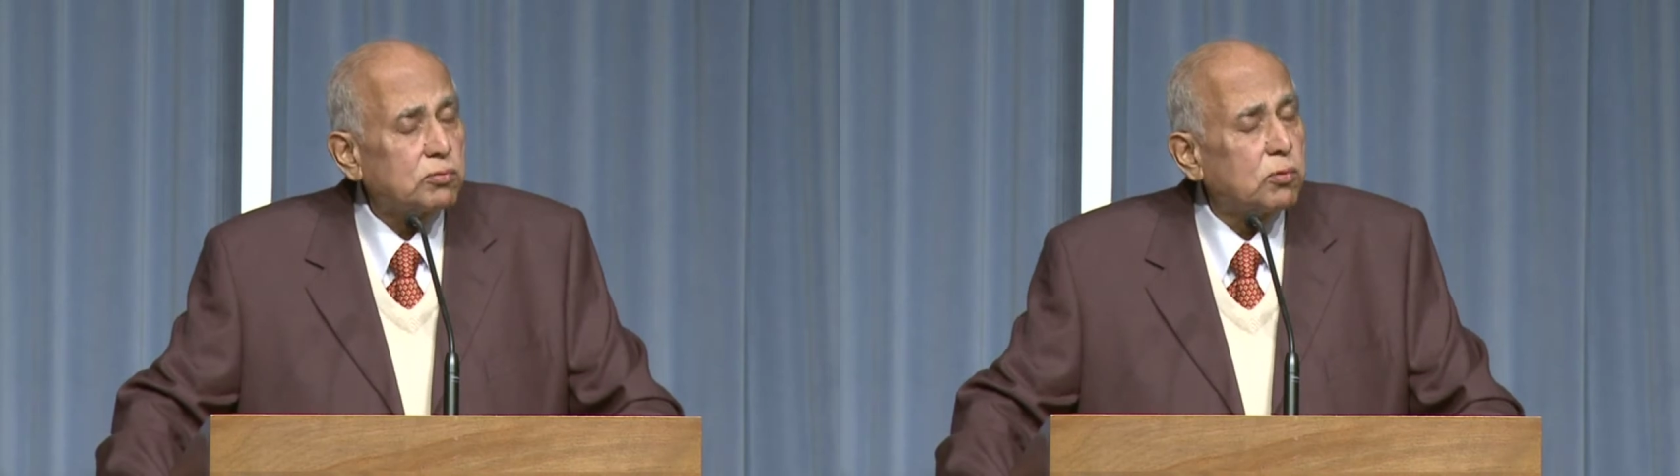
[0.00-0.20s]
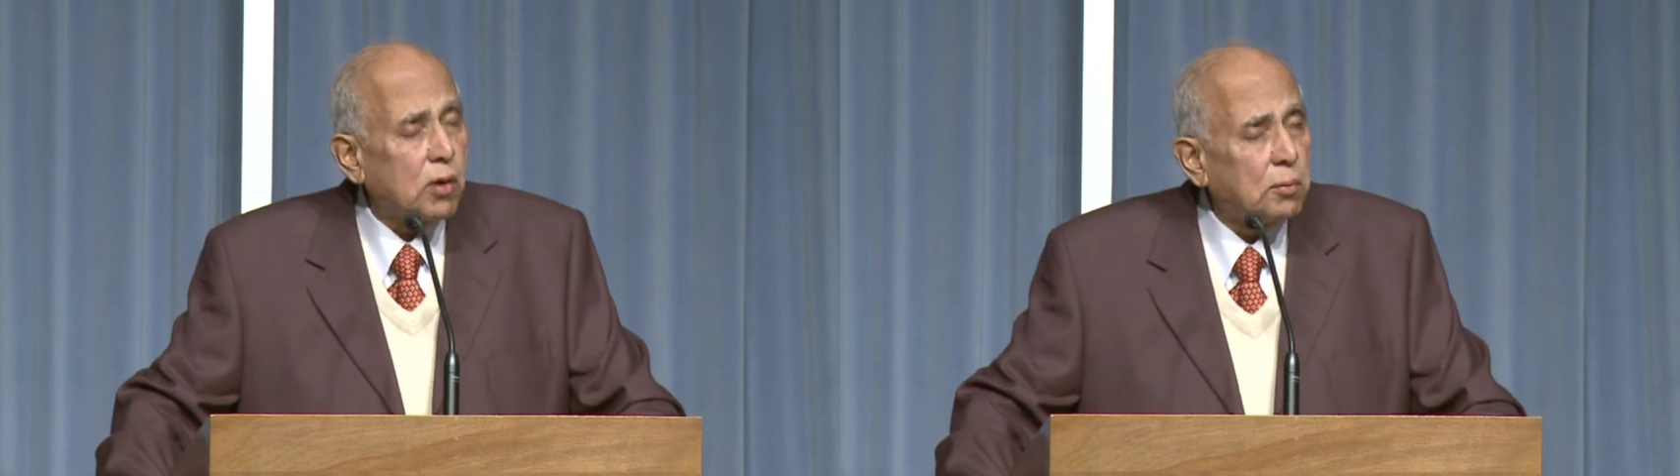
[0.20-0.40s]

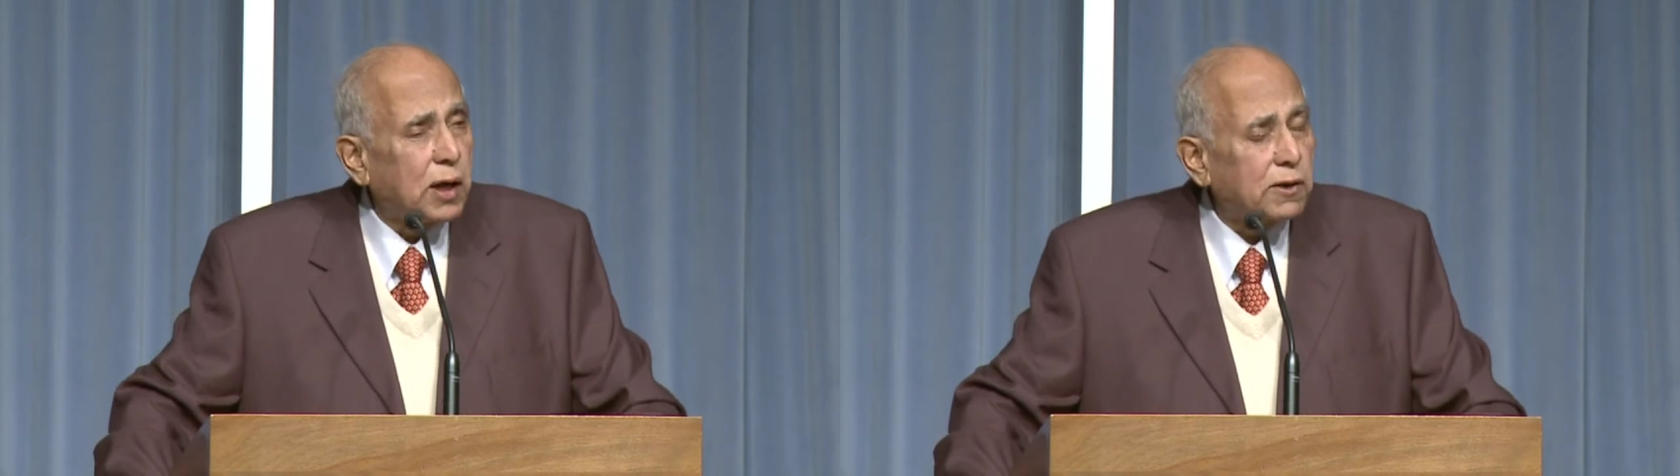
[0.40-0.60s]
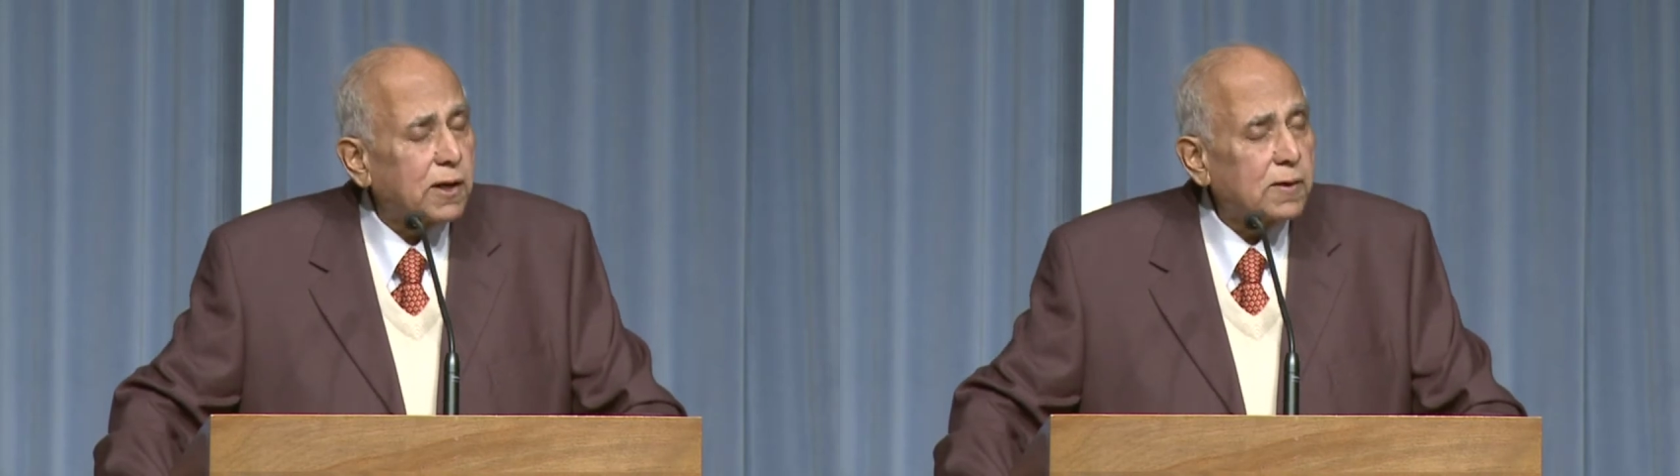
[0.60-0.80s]

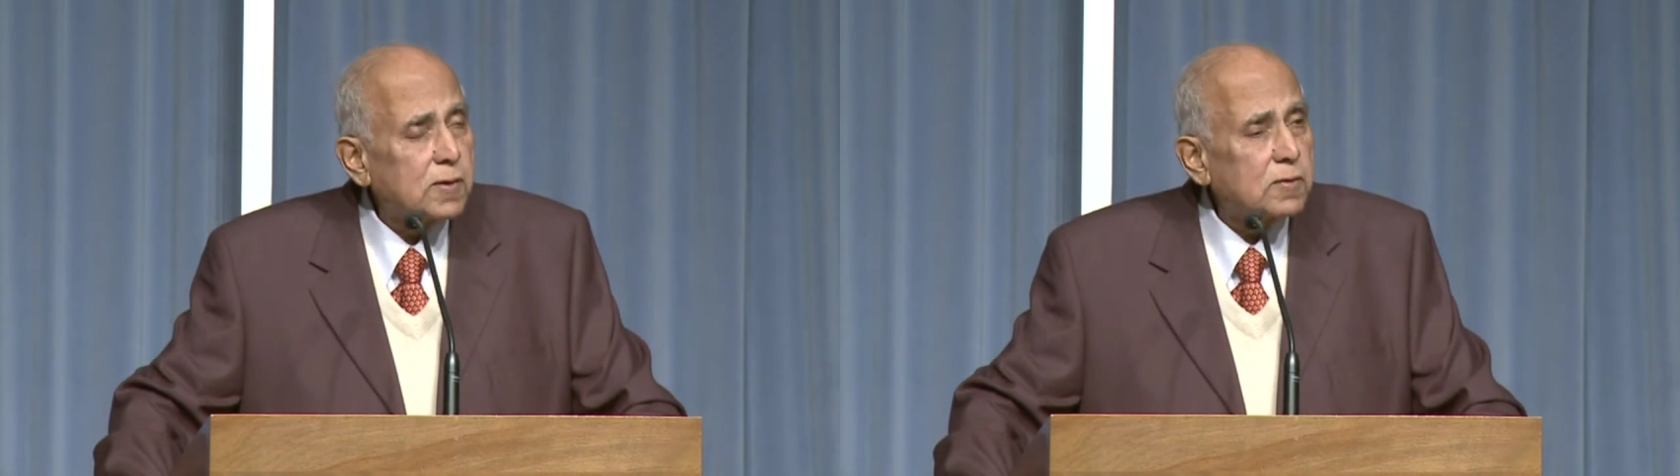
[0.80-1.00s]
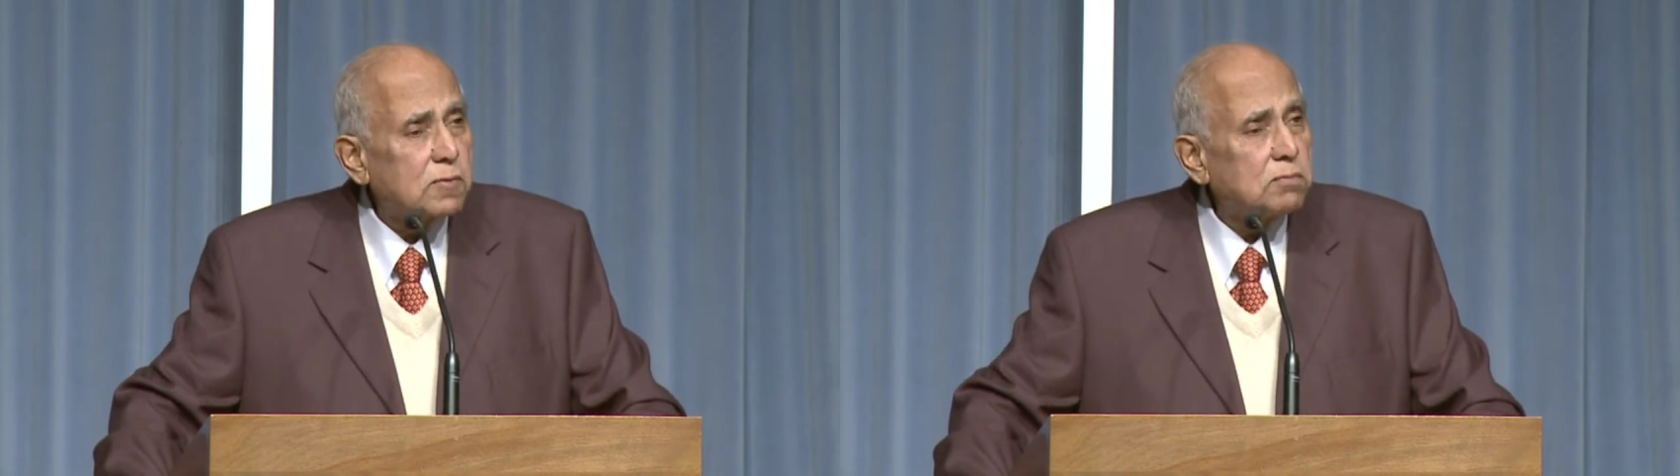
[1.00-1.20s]
woman
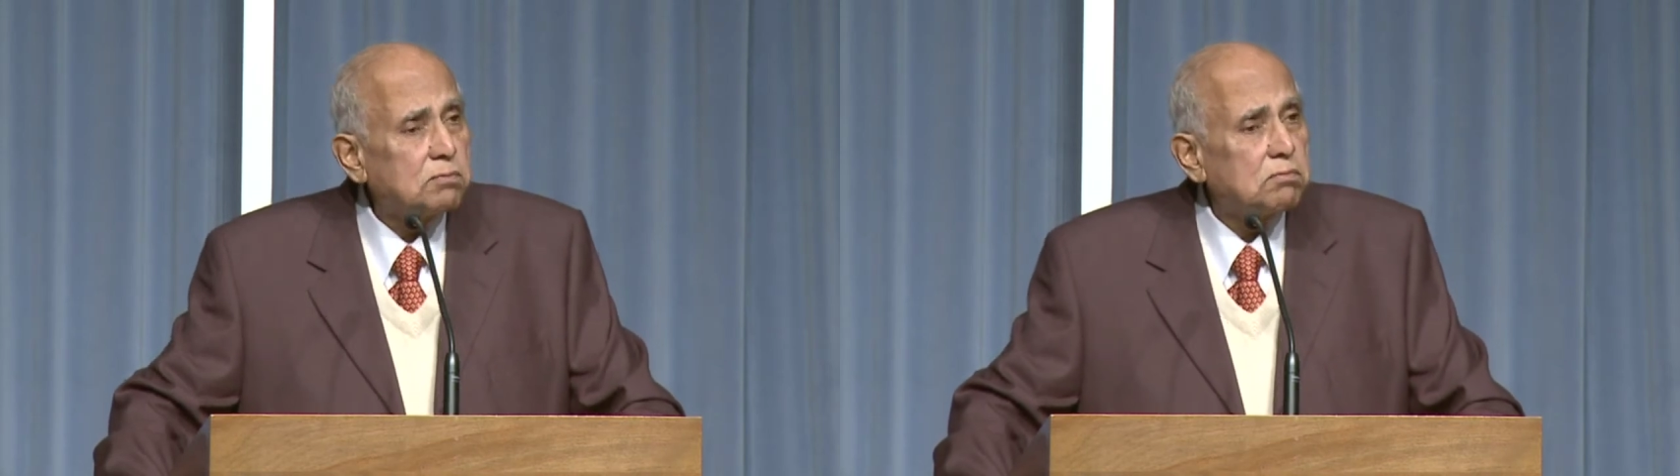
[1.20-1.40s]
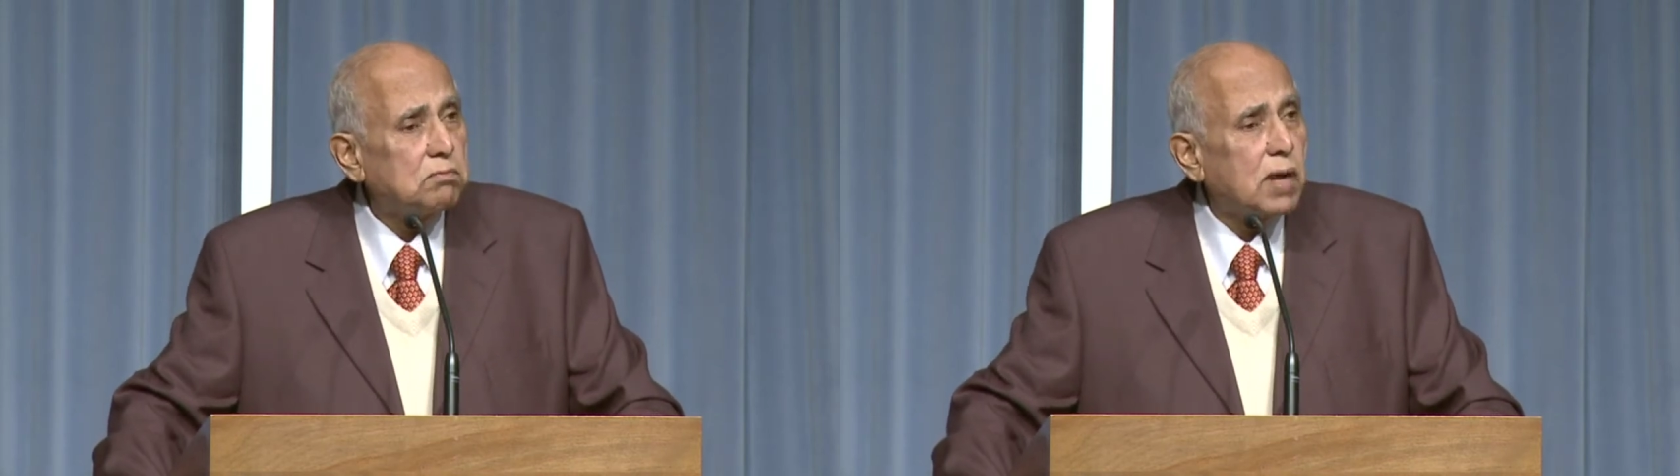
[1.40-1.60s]

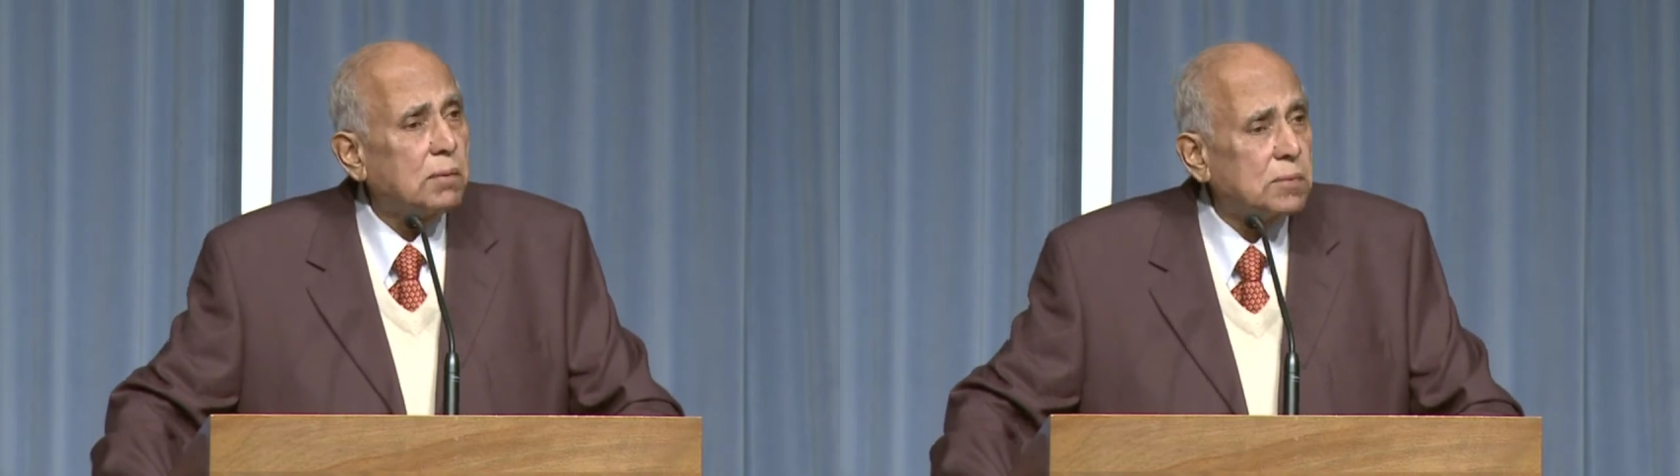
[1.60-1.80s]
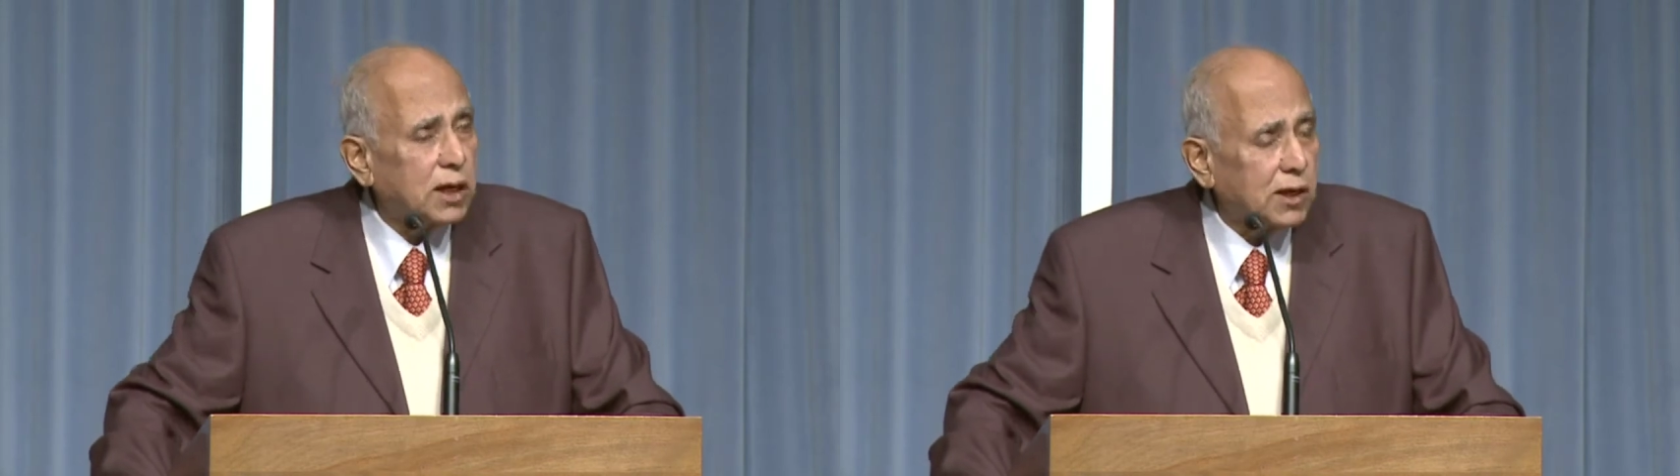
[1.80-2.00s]

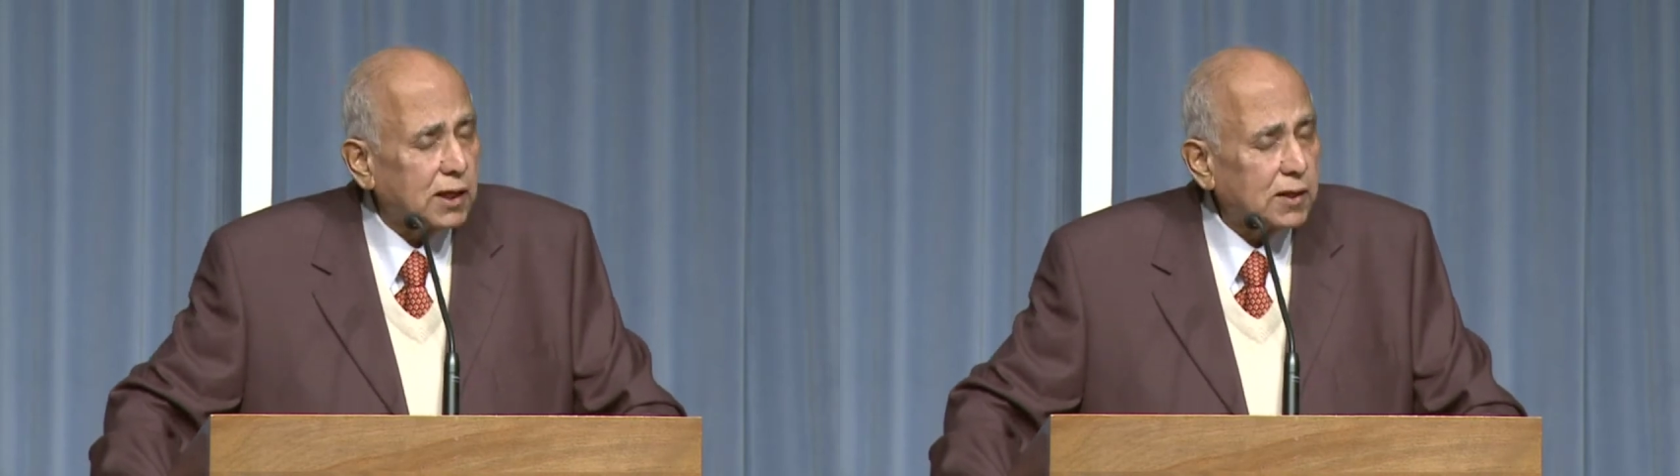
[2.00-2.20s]
mummy.